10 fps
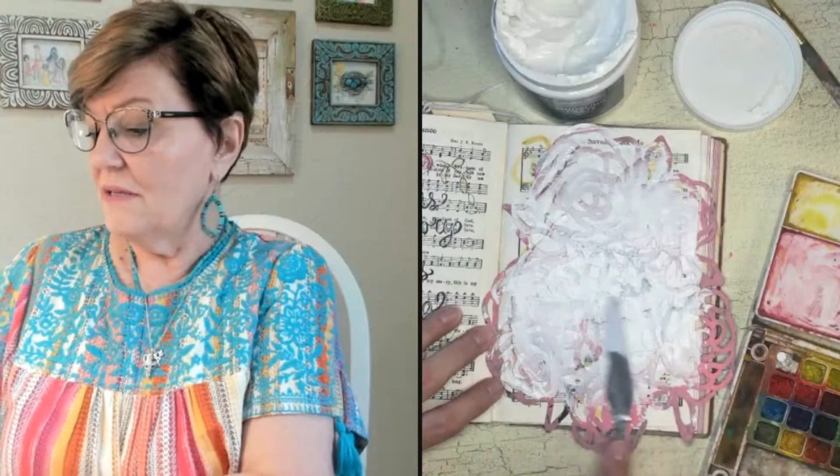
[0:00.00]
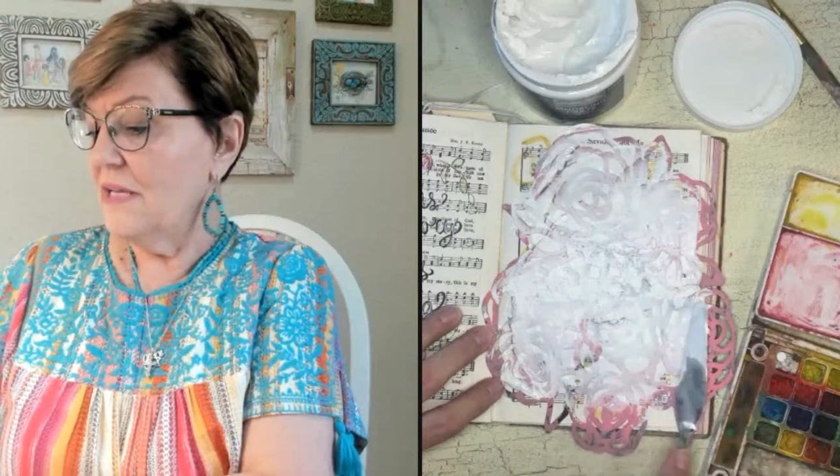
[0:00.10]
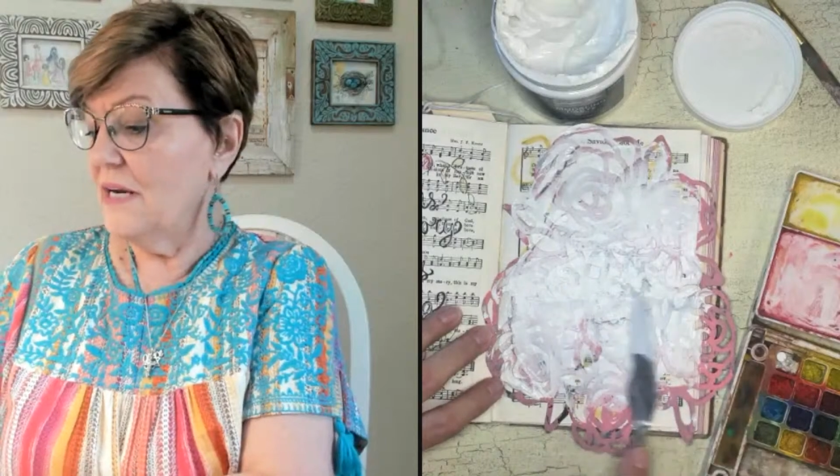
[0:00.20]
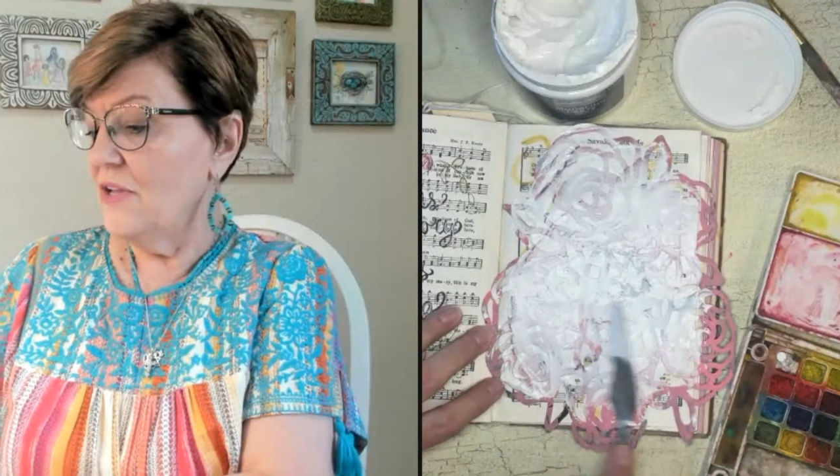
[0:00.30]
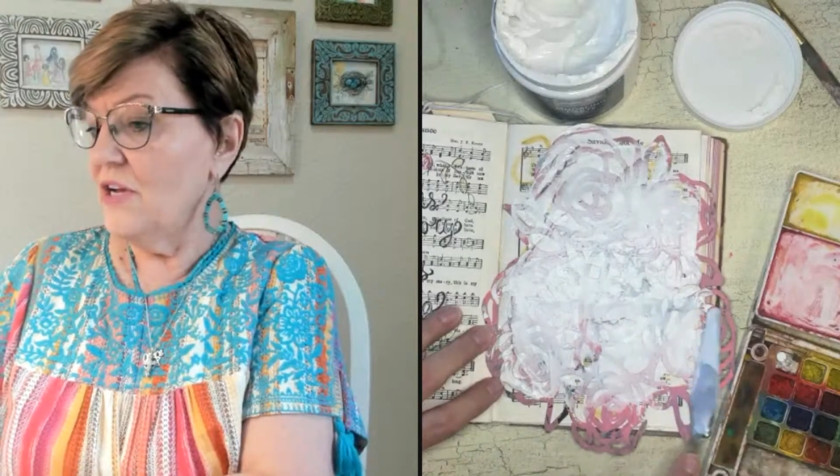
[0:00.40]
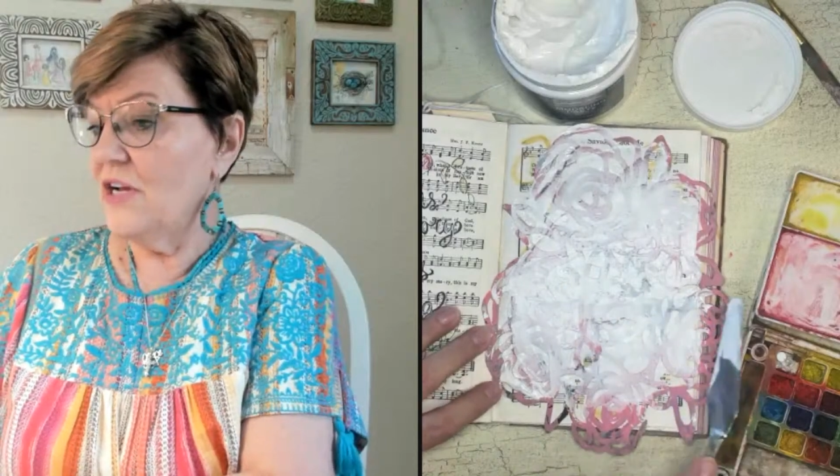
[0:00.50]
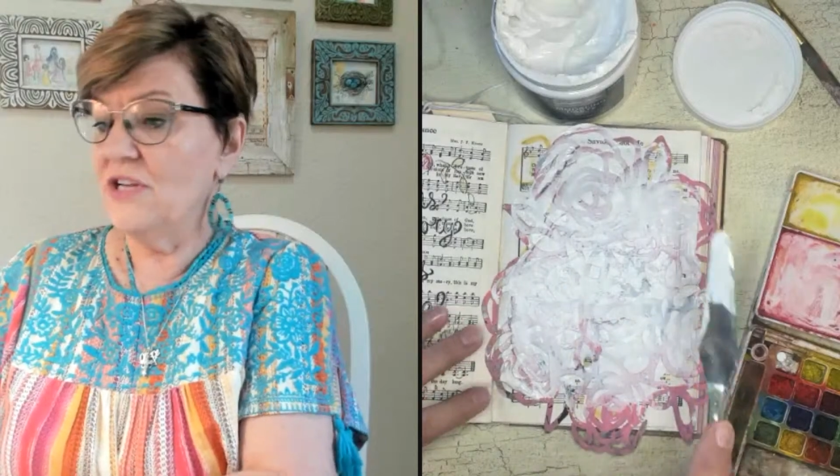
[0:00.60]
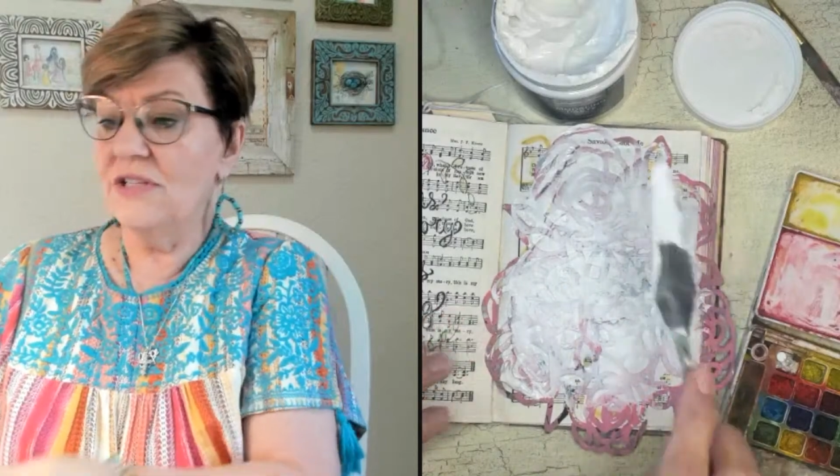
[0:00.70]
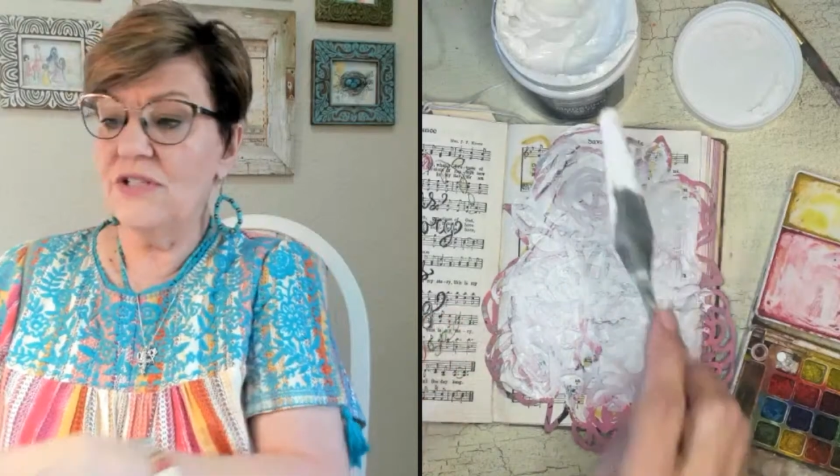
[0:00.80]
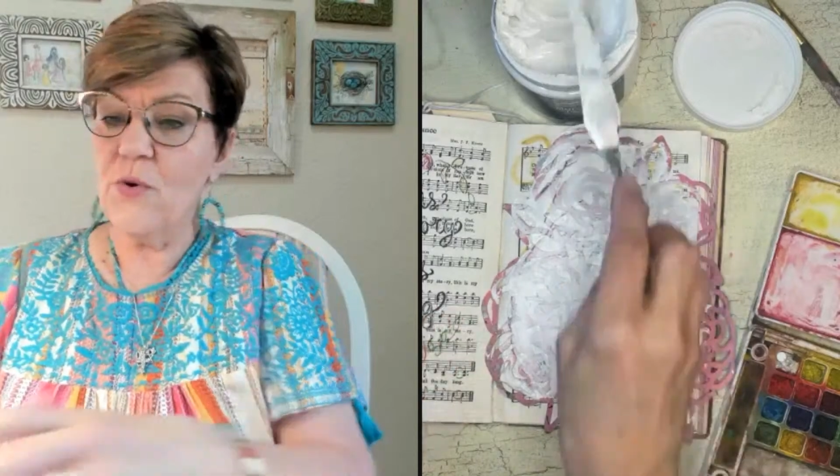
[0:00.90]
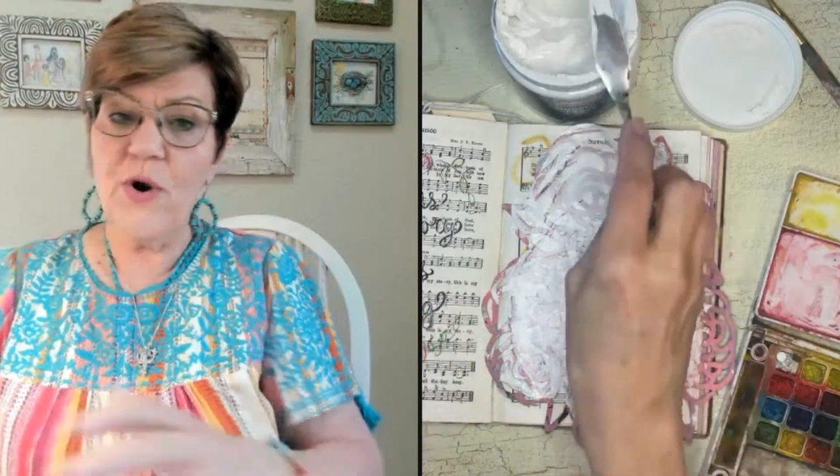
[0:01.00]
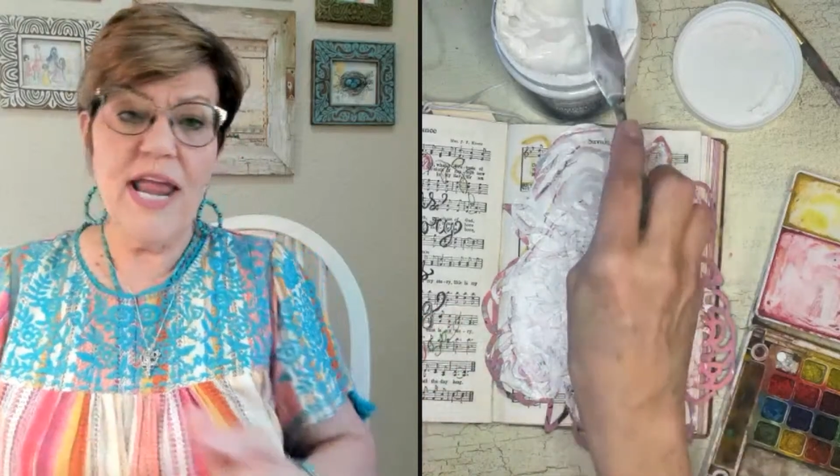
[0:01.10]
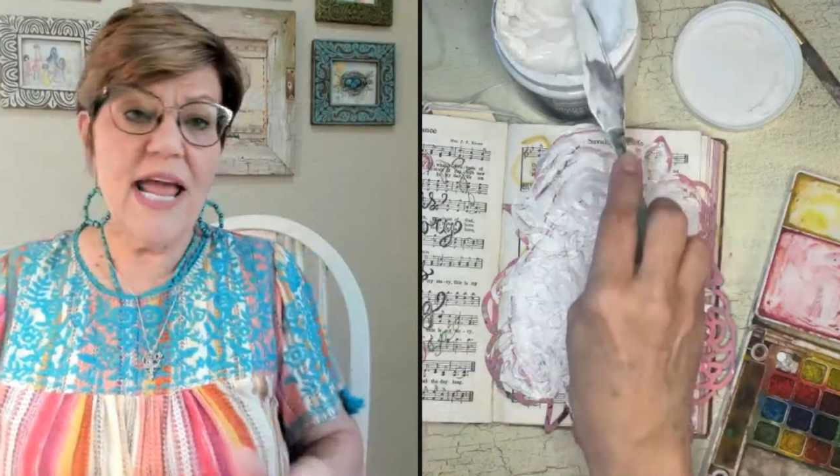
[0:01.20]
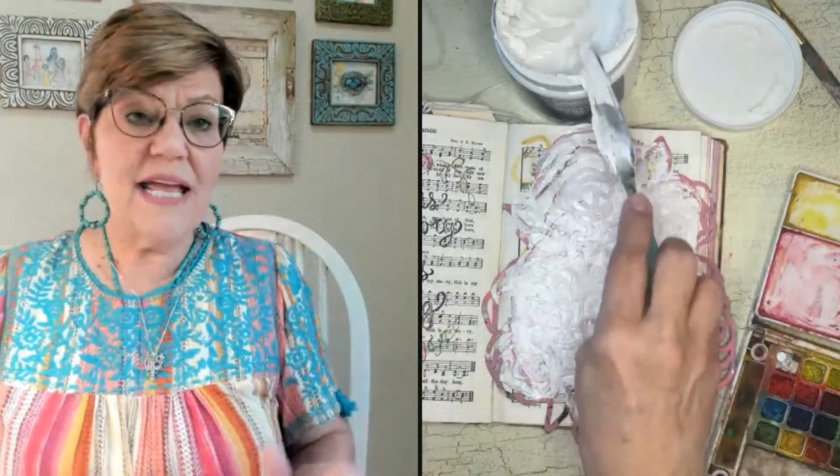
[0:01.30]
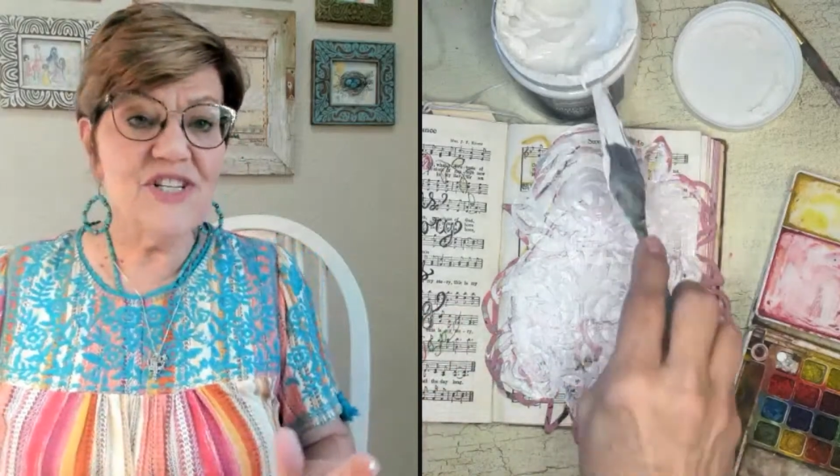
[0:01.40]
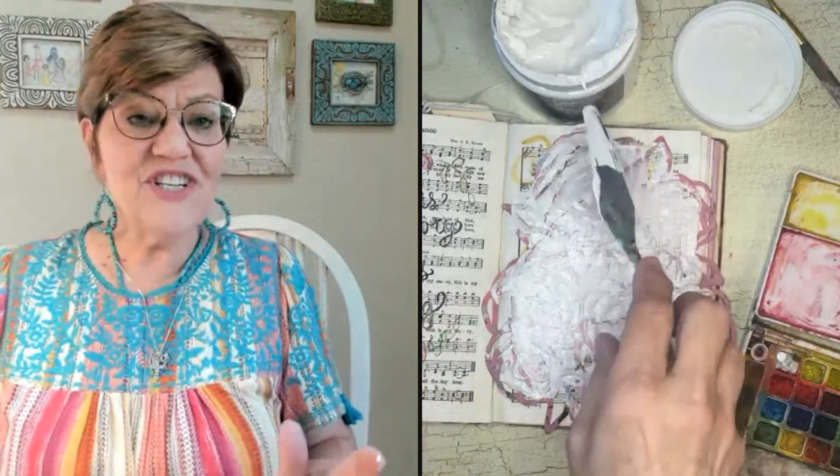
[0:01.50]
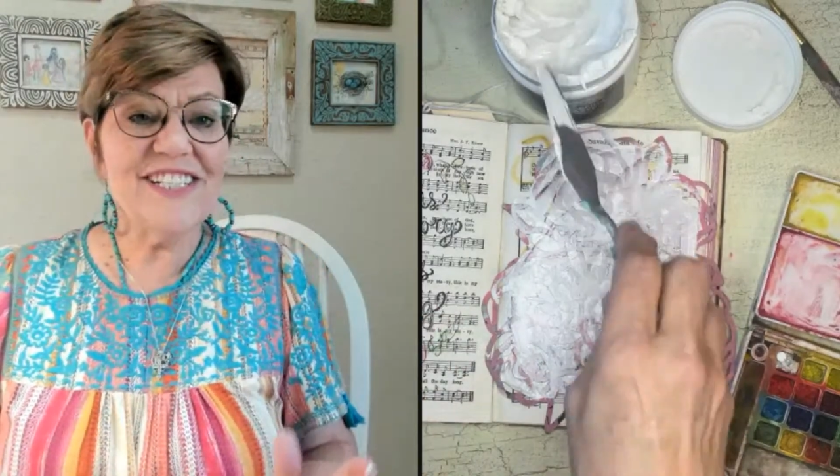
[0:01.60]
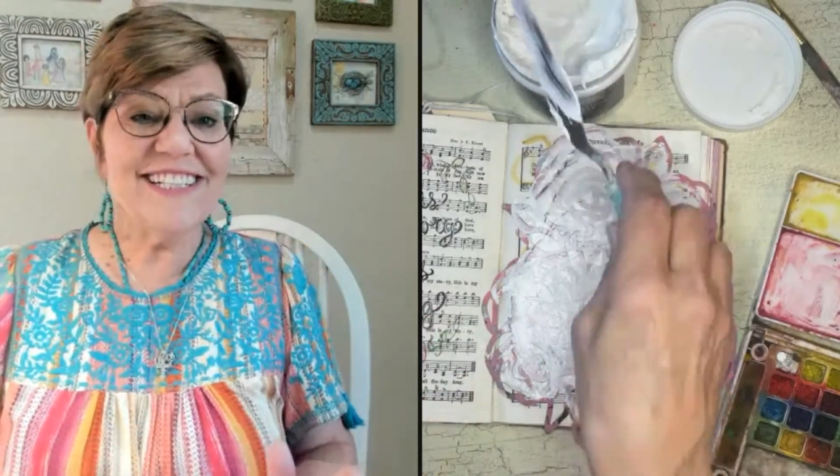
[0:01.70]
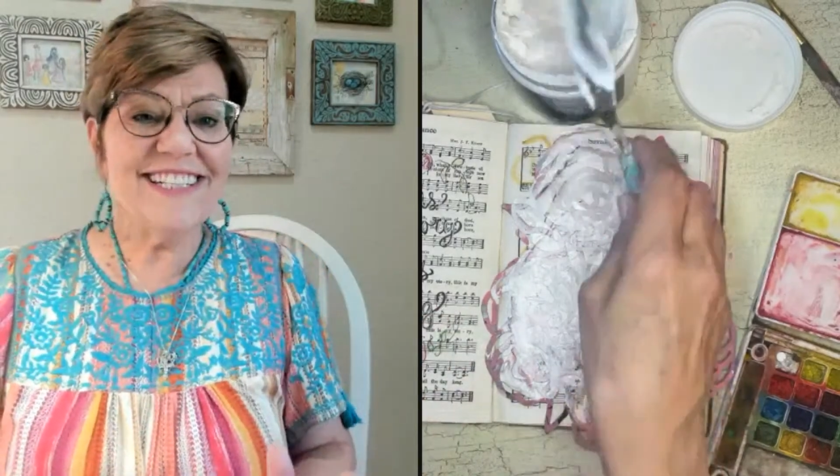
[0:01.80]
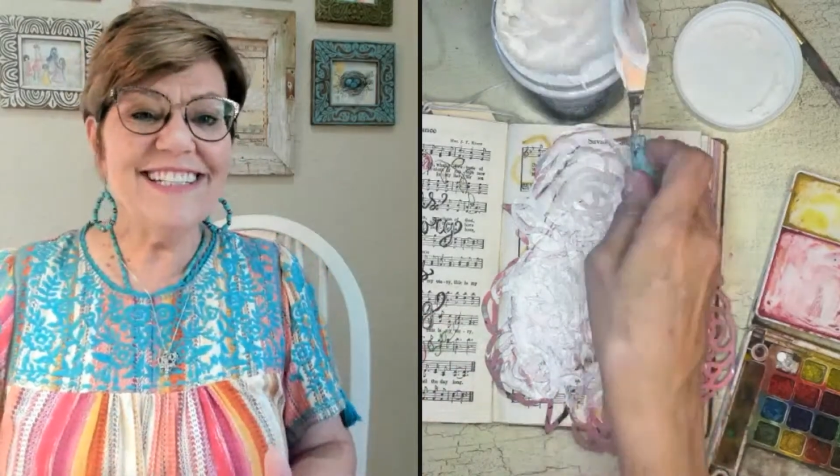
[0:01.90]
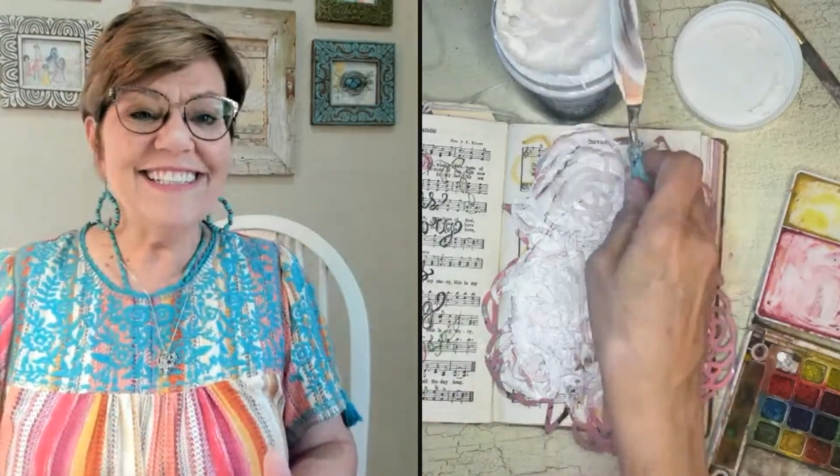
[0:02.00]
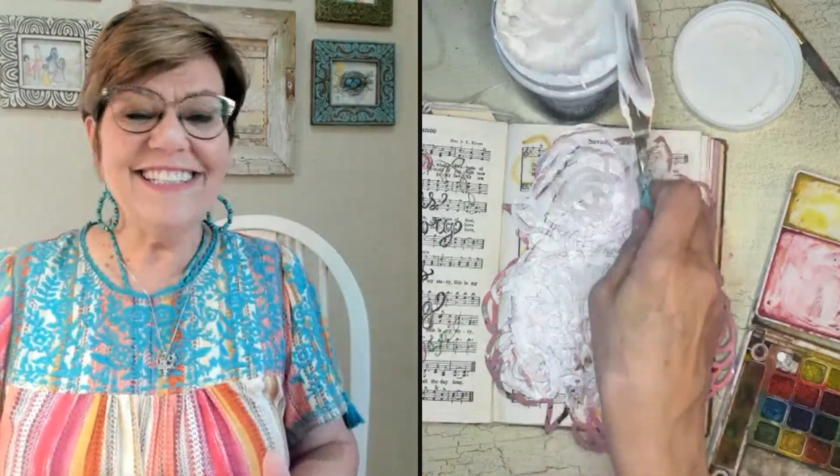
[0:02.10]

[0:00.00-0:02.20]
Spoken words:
You know, you could use torn edges,